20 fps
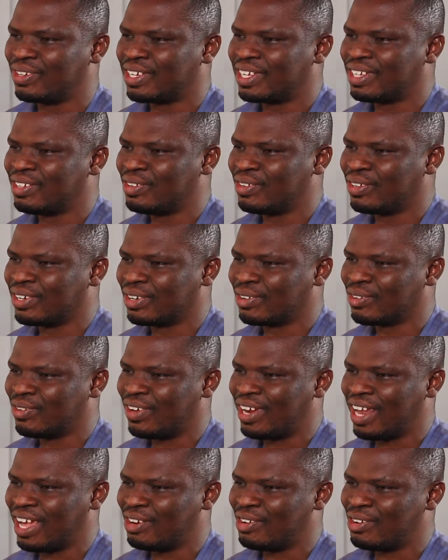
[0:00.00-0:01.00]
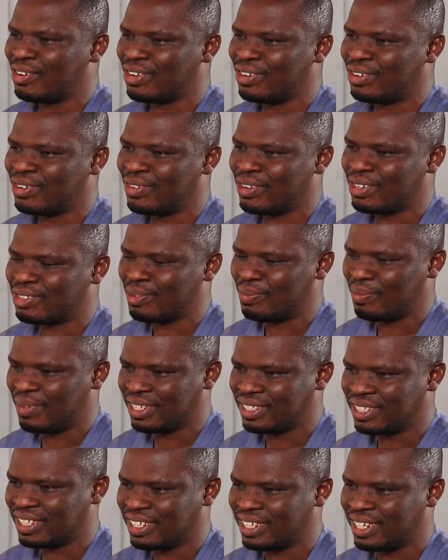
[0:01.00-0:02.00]
you recall, I know you don't want to
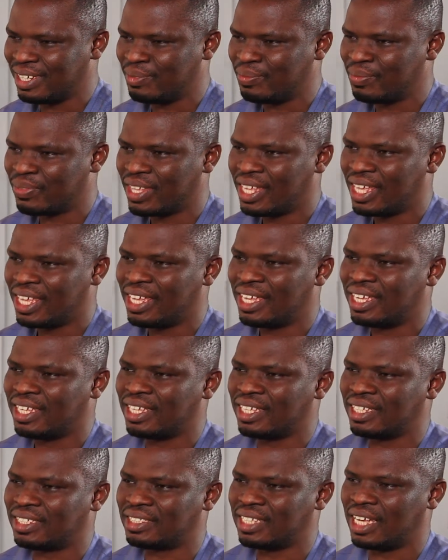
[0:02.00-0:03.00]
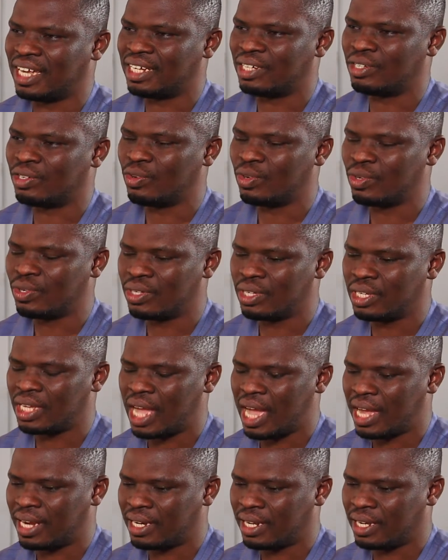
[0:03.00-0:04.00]
mention name, is that though
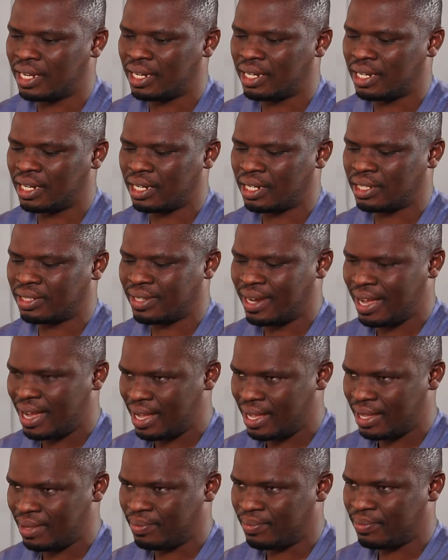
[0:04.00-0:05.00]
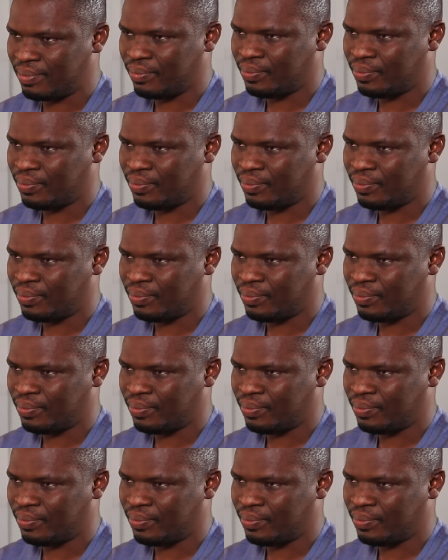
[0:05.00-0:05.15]
at the time,